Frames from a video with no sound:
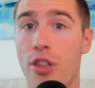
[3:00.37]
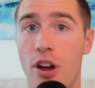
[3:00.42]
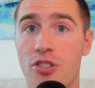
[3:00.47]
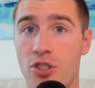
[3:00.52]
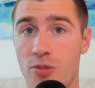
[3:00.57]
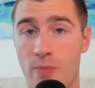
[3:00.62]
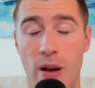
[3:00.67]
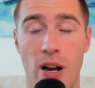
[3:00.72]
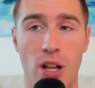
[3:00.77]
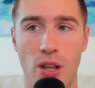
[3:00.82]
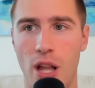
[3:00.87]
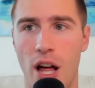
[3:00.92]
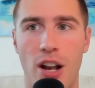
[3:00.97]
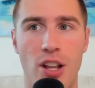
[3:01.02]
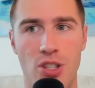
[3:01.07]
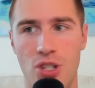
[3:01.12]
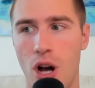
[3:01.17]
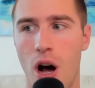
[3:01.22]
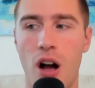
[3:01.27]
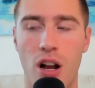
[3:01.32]
there's been a lot
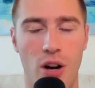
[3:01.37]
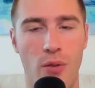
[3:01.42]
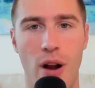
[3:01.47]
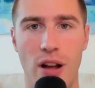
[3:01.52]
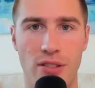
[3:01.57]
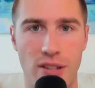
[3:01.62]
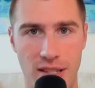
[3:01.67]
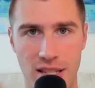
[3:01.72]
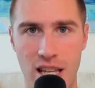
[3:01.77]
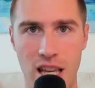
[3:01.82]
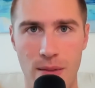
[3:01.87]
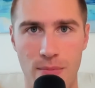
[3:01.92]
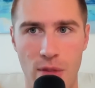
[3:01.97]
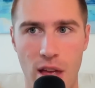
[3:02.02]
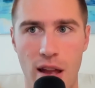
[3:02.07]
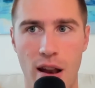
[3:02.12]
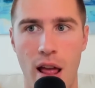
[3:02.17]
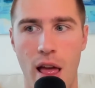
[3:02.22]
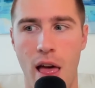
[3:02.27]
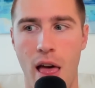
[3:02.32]
of talk around the team
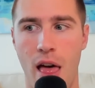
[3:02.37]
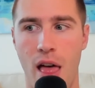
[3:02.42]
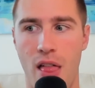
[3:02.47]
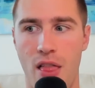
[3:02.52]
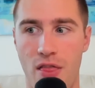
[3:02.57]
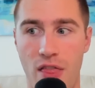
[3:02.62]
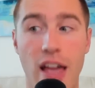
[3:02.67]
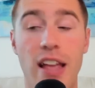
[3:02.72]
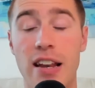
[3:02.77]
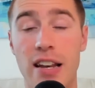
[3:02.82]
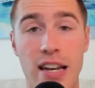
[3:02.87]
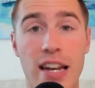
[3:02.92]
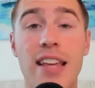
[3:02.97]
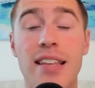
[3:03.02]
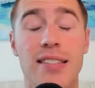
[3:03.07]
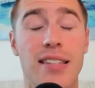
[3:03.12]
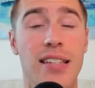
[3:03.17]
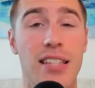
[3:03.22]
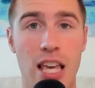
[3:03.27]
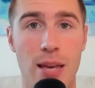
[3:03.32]
that they
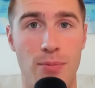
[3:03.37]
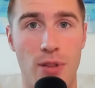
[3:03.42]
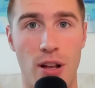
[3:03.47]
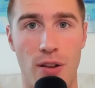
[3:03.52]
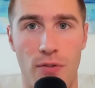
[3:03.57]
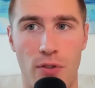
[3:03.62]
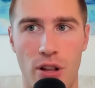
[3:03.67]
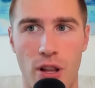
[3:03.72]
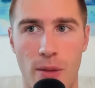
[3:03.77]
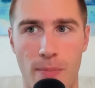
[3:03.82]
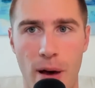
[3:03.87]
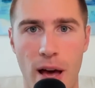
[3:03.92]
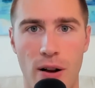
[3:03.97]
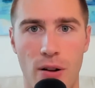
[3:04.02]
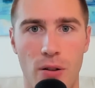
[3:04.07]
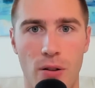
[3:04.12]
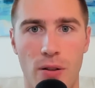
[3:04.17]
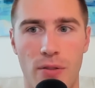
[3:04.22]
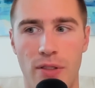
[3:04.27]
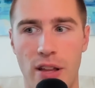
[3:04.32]
need to keep their foot on the
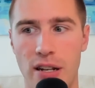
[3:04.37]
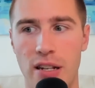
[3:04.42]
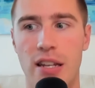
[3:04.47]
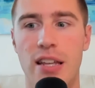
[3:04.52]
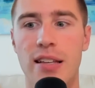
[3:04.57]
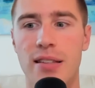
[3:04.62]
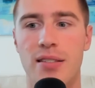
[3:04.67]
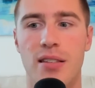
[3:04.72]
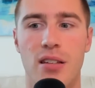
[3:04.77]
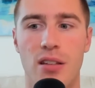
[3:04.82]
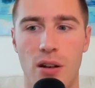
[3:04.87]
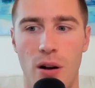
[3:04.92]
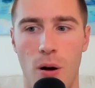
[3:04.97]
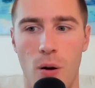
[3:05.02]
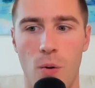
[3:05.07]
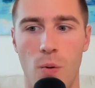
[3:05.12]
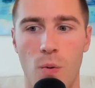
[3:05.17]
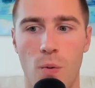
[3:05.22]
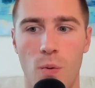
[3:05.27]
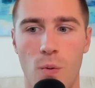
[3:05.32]
pedal. They need to, you
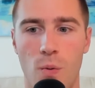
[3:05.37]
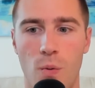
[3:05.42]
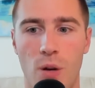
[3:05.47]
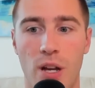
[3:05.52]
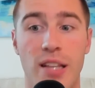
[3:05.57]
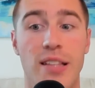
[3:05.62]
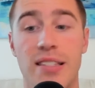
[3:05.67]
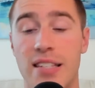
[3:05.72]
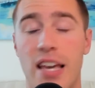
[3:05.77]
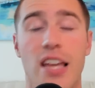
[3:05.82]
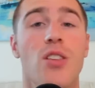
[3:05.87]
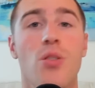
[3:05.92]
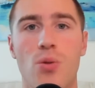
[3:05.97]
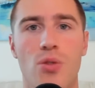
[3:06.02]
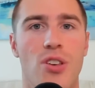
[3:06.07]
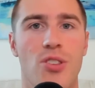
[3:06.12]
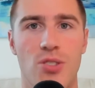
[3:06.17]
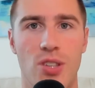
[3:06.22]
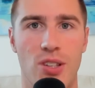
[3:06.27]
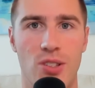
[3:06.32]
know, continue
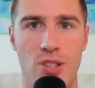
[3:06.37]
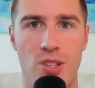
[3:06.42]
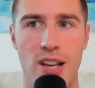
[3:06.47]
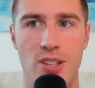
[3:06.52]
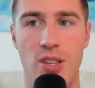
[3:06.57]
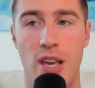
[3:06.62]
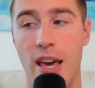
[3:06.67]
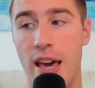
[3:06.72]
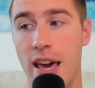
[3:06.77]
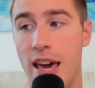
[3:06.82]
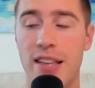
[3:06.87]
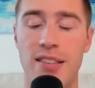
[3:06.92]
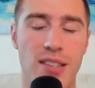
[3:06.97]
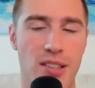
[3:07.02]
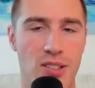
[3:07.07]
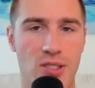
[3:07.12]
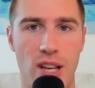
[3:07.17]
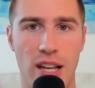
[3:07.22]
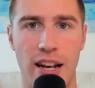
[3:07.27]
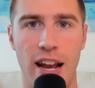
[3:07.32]
the success into
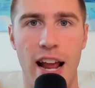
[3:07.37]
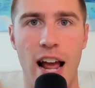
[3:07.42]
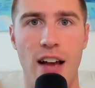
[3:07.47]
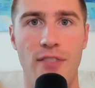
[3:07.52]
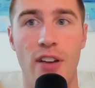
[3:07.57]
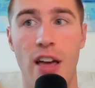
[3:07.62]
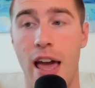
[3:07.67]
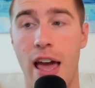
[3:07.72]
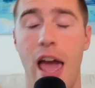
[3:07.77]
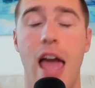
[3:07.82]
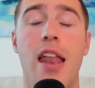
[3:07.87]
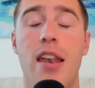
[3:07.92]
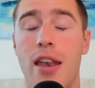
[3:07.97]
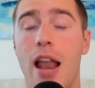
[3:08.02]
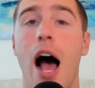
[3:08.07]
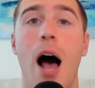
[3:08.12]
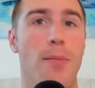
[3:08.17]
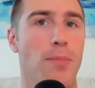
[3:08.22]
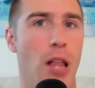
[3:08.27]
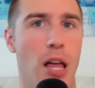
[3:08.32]
the second half and
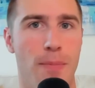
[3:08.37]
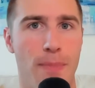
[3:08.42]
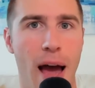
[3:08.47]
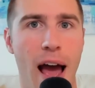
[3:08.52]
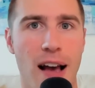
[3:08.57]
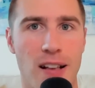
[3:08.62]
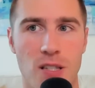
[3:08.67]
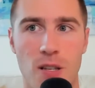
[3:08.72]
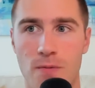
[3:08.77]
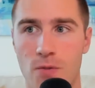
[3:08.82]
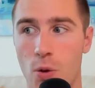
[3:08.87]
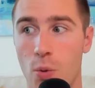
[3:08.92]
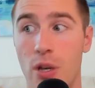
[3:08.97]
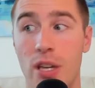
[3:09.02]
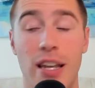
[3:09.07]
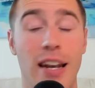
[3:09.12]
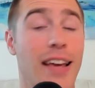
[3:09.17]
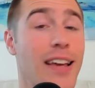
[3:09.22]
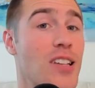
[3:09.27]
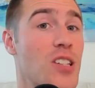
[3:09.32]
not play passive. So we
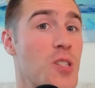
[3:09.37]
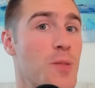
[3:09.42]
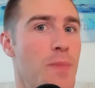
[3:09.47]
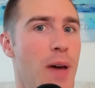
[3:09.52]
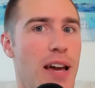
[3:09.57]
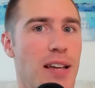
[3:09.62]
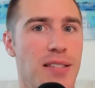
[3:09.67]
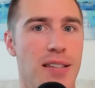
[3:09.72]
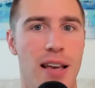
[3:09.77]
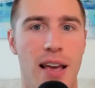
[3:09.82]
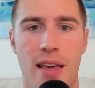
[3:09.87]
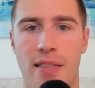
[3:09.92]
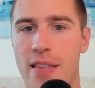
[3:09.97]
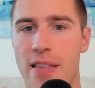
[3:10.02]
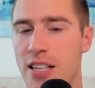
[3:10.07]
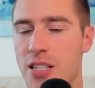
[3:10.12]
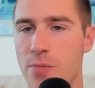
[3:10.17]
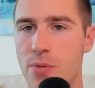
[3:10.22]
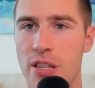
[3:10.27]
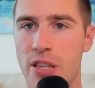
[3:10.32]
can expect
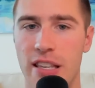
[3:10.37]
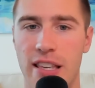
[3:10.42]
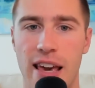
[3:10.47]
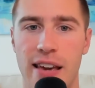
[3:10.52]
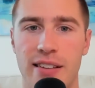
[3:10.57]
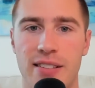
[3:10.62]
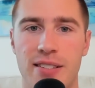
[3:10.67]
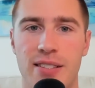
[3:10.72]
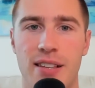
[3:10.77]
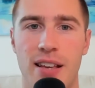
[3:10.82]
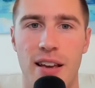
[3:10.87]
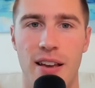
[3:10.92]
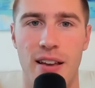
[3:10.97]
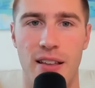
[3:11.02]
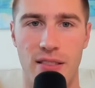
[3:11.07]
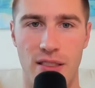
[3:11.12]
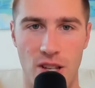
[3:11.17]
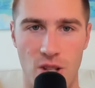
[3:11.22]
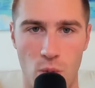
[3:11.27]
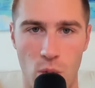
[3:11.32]
that to be the case
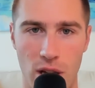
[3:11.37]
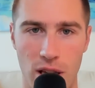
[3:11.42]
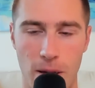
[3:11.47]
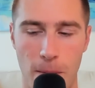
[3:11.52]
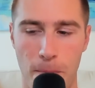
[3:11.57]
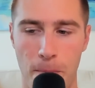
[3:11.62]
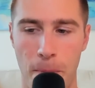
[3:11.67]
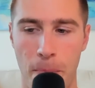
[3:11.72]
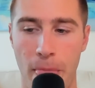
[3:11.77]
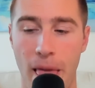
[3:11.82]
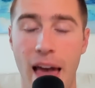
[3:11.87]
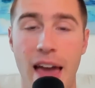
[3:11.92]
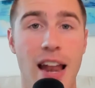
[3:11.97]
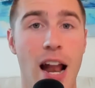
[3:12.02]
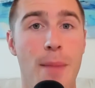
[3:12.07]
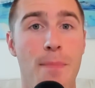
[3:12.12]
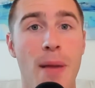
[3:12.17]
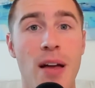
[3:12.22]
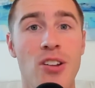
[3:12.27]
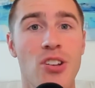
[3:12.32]
this week. And
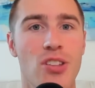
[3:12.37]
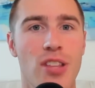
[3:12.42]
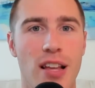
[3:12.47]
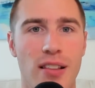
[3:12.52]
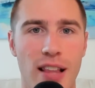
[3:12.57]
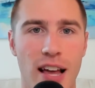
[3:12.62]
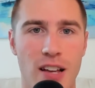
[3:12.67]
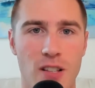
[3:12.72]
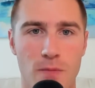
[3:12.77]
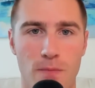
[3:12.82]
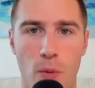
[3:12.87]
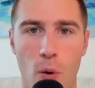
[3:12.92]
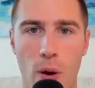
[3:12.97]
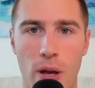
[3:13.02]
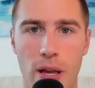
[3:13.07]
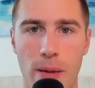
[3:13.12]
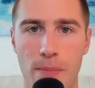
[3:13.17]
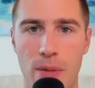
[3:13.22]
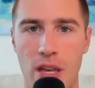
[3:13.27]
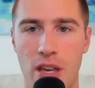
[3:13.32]
I mentioned that last
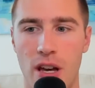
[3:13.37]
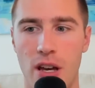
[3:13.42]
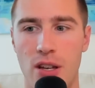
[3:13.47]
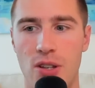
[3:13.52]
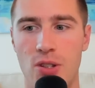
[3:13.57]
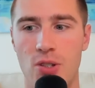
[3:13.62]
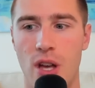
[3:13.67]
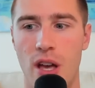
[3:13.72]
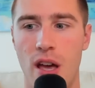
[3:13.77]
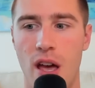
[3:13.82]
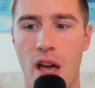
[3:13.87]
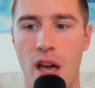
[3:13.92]
point because,